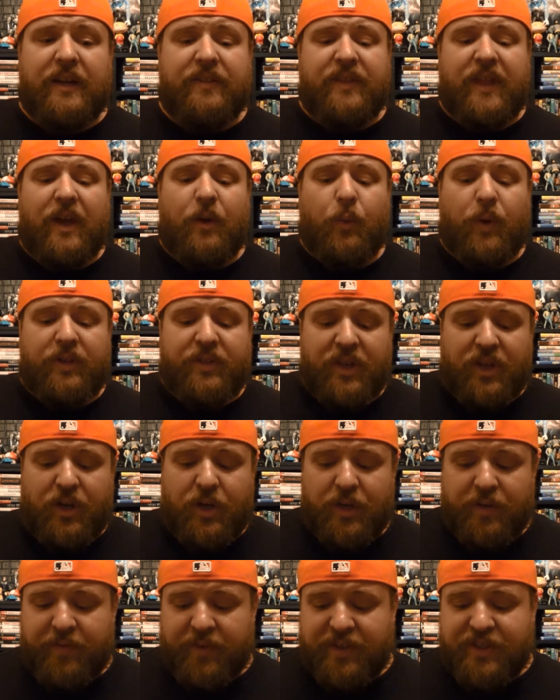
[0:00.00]
and that way they
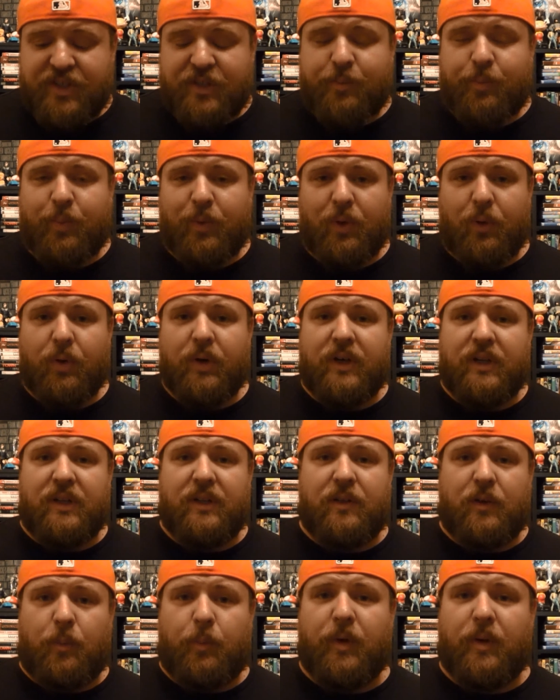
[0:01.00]
could have explored a
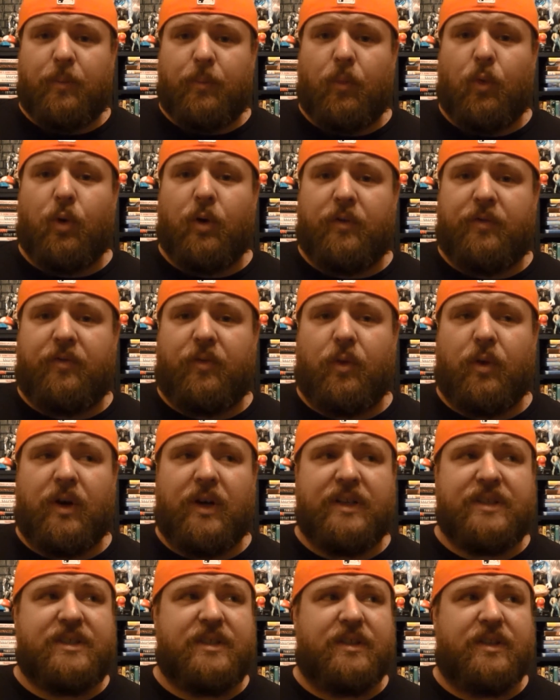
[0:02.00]
little bit more for
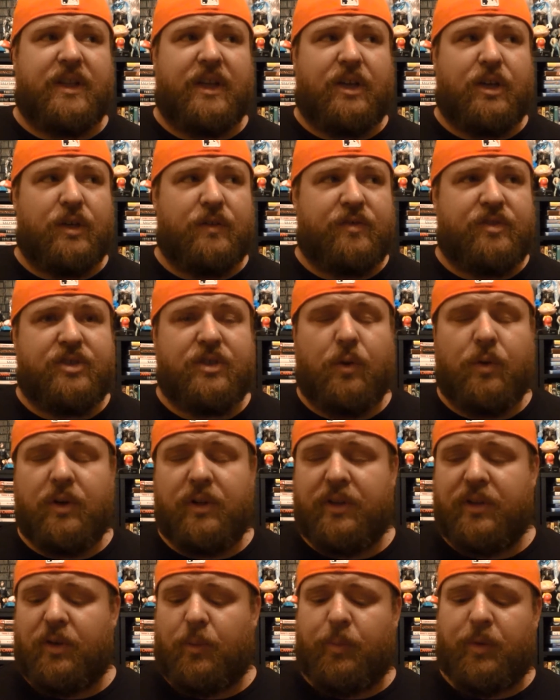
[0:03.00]
us and they could have shown a
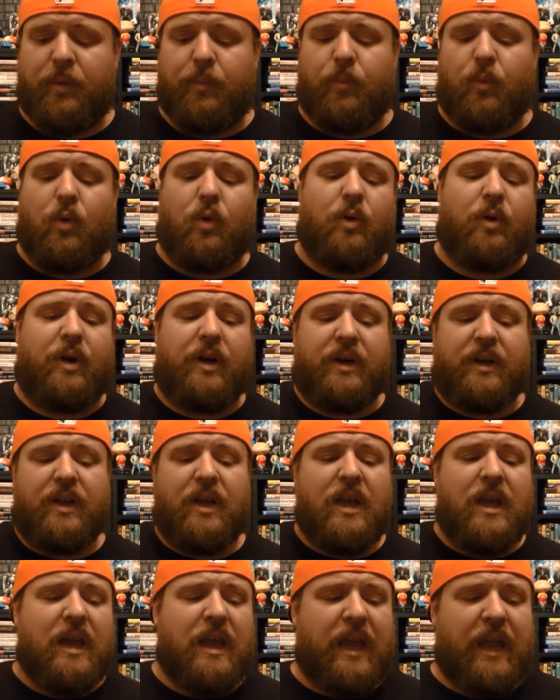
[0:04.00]
little bit more and
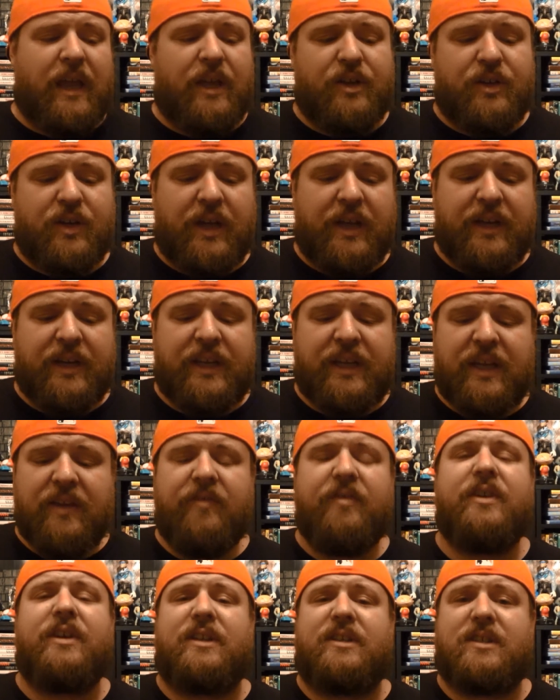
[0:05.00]
and and
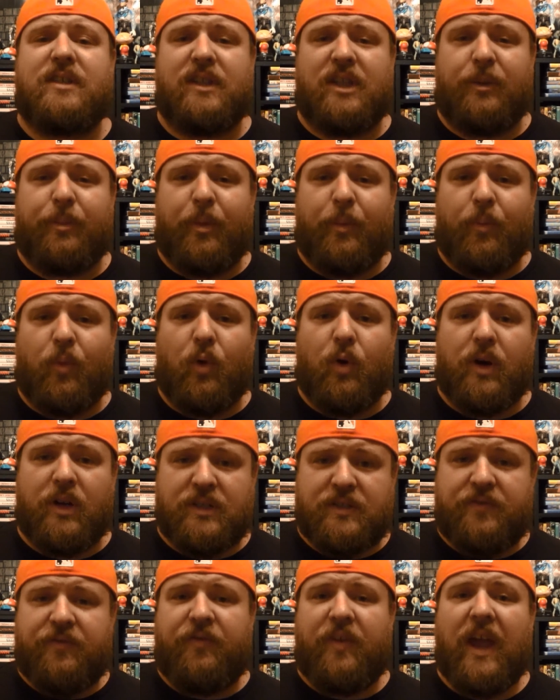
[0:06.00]
given us a little bit more
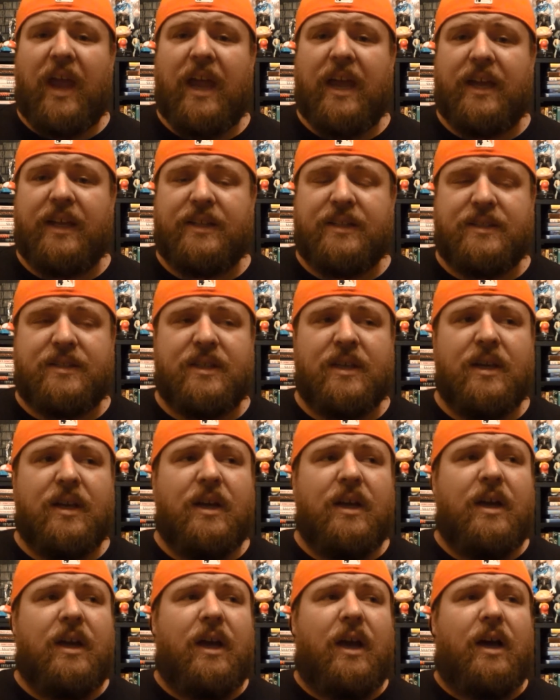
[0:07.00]
as fans
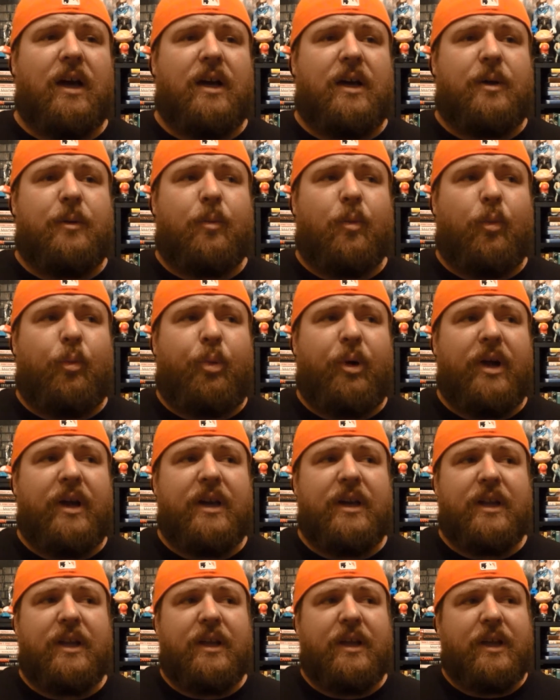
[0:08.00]
uh,
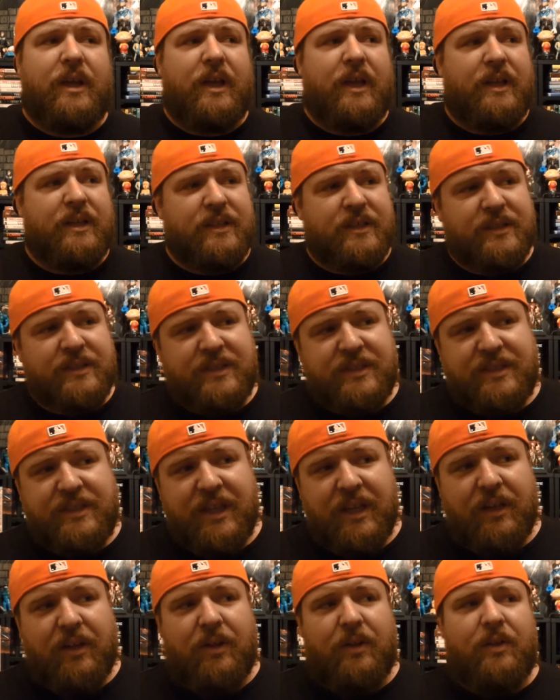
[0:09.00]
but
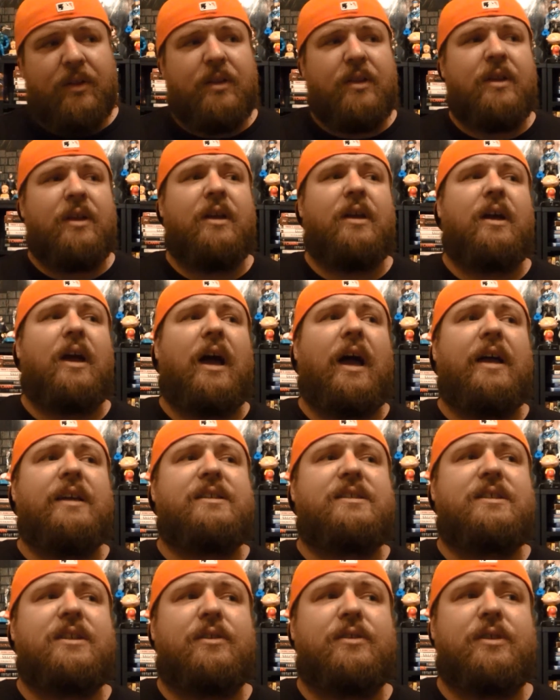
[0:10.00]
still I
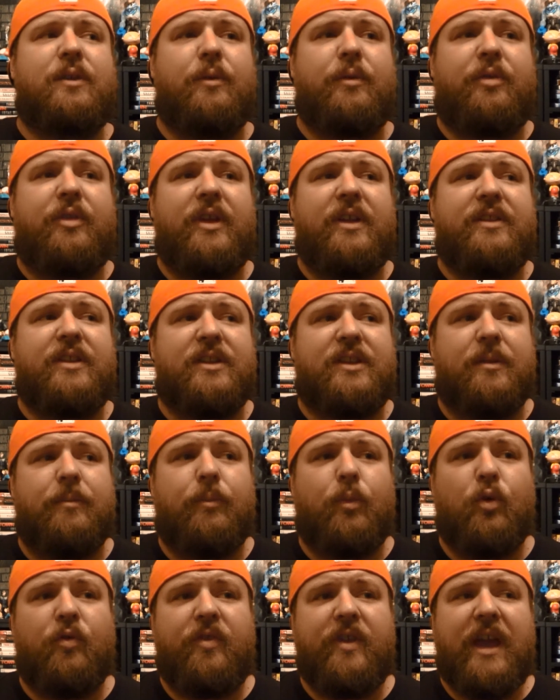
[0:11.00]
still don't think that the
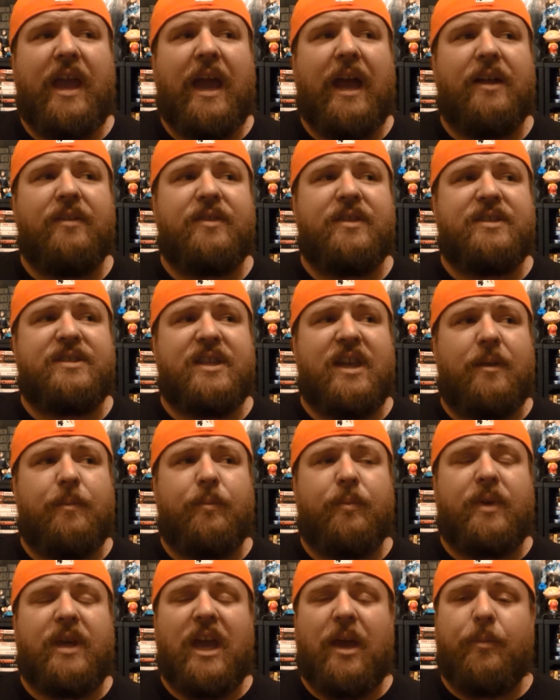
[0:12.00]
movie had the
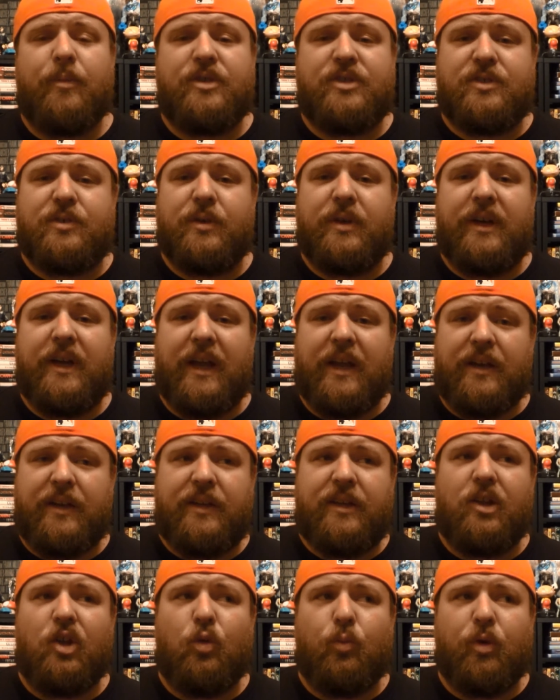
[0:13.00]
same chemistry and
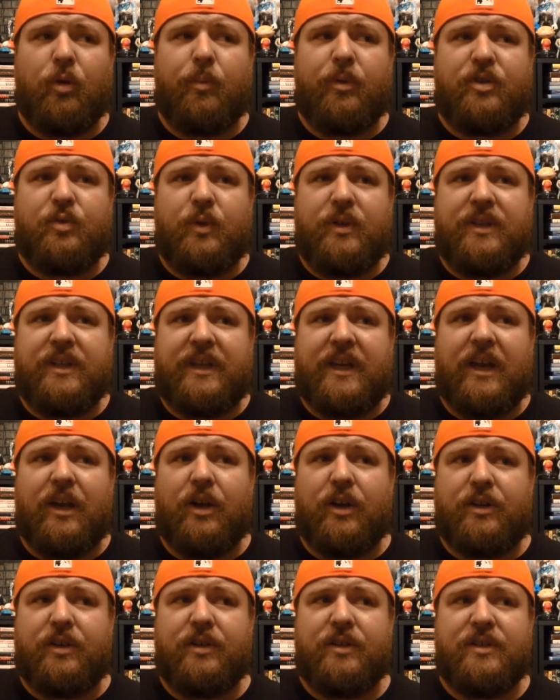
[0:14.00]
humor between the
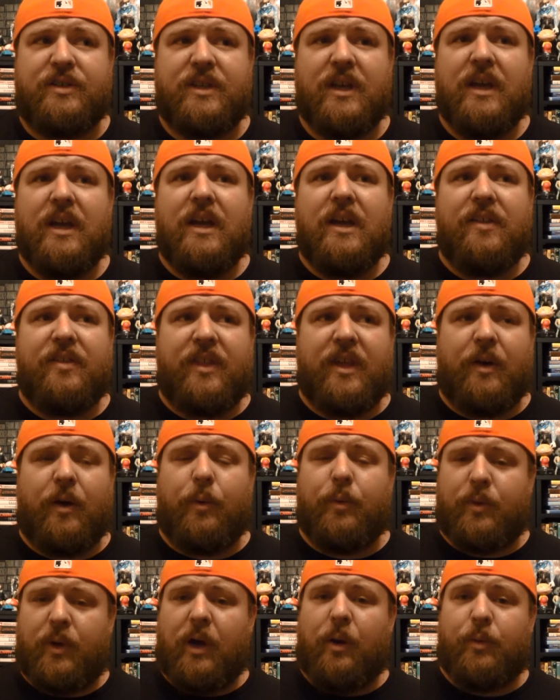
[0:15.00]
characters that I
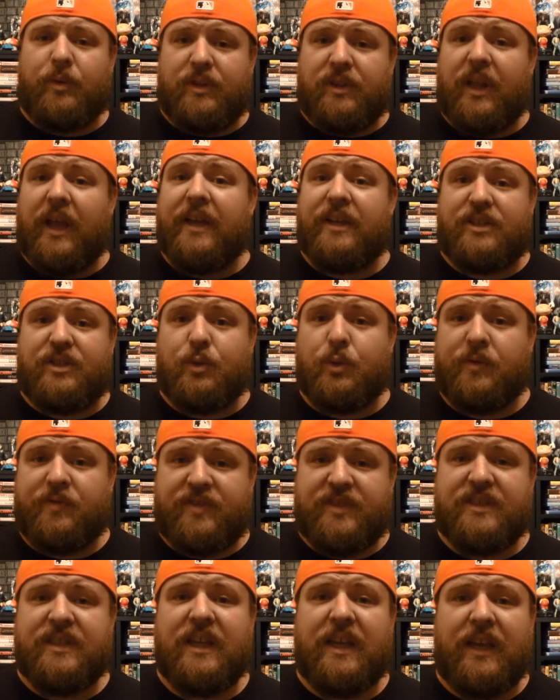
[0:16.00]
would, I would, like to have
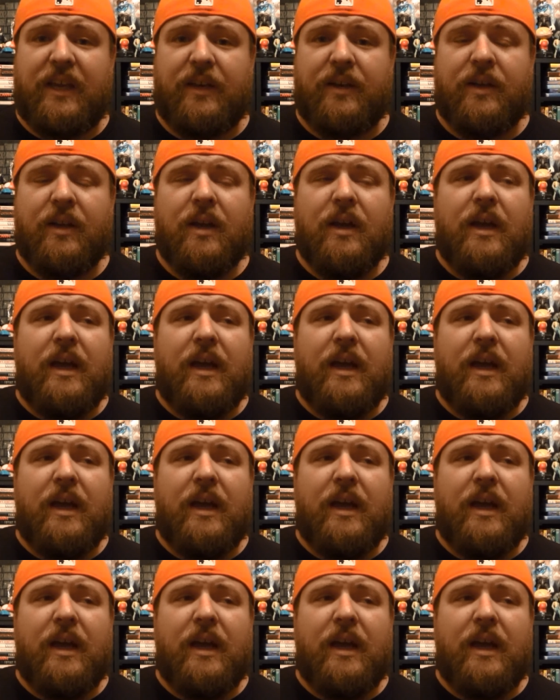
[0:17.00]
seen.